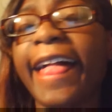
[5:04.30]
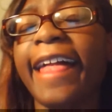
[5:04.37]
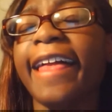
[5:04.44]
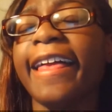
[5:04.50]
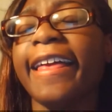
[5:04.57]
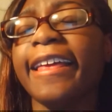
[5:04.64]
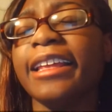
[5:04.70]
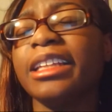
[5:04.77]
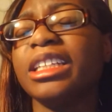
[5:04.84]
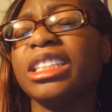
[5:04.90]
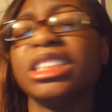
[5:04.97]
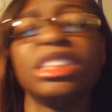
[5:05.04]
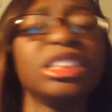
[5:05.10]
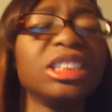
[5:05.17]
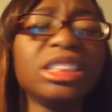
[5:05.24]
and
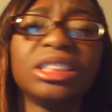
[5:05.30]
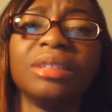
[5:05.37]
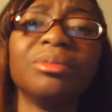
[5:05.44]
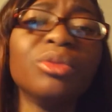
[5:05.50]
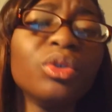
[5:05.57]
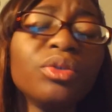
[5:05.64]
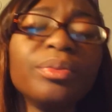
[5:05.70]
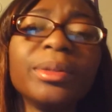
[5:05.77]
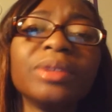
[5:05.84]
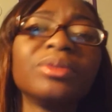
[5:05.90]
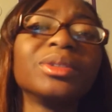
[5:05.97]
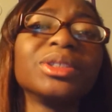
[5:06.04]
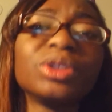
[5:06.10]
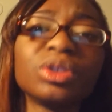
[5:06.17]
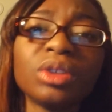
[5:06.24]
the movement
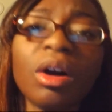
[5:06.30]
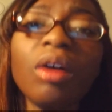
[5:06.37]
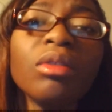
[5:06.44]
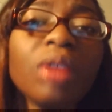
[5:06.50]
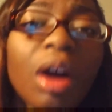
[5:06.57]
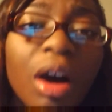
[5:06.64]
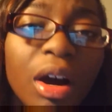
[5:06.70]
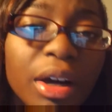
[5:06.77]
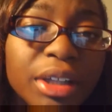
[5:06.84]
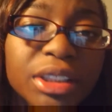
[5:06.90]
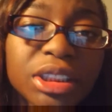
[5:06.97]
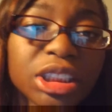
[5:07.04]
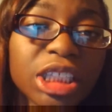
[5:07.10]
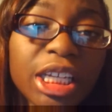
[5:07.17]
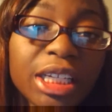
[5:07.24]
was so
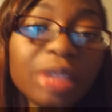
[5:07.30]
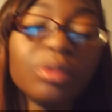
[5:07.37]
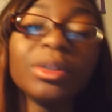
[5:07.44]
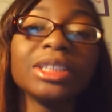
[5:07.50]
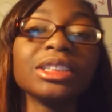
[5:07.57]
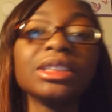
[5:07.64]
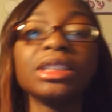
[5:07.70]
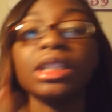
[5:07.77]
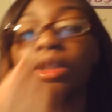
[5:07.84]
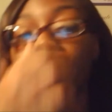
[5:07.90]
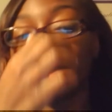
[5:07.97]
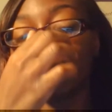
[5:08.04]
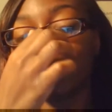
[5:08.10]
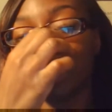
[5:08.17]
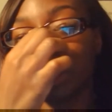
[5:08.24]
large, and it
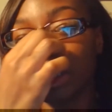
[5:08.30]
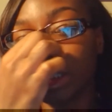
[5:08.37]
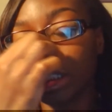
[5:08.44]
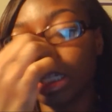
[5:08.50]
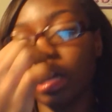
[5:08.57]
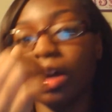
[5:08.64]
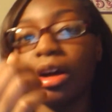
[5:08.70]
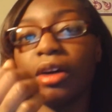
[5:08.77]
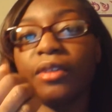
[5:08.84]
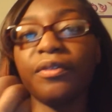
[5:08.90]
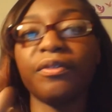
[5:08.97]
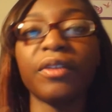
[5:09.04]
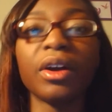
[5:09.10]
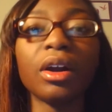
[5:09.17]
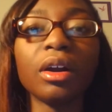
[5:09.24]
wasn't a
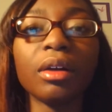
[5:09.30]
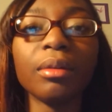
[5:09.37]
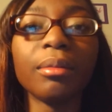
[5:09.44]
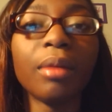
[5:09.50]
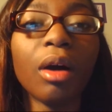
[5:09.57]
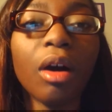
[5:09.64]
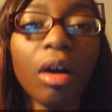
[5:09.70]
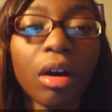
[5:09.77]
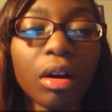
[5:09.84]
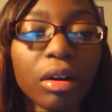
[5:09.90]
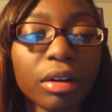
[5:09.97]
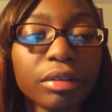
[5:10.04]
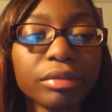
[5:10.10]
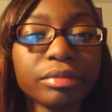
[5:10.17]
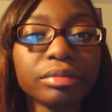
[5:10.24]
firm,
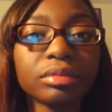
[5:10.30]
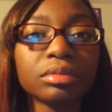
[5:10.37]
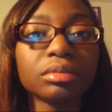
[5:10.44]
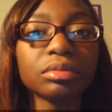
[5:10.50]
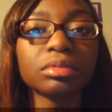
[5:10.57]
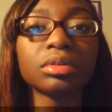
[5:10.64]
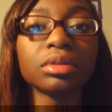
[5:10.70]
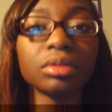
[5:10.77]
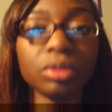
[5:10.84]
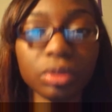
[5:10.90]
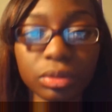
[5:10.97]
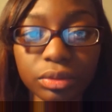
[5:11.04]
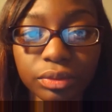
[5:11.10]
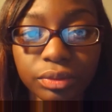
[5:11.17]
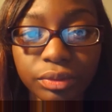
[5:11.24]
hard
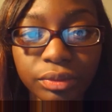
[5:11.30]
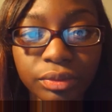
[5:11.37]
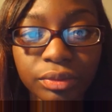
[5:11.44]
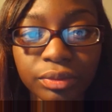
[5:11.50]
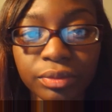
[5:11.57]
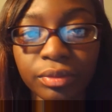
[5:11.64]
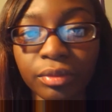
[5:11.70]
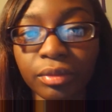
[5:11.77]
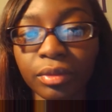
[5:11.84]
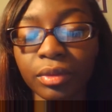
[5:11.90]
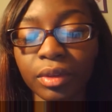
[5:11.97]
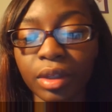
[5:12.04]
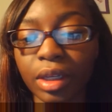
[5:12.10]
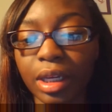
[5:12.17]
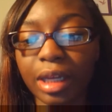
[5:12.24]
stool.
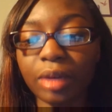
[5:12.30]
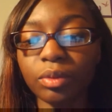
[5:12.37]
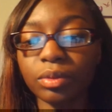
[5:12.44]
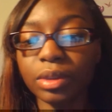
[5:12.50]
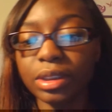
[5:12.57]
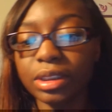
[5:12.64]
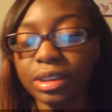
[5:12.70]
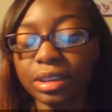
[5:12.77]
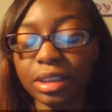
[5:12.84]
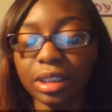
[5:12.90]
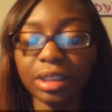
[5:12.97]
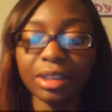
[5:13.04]
It wasn't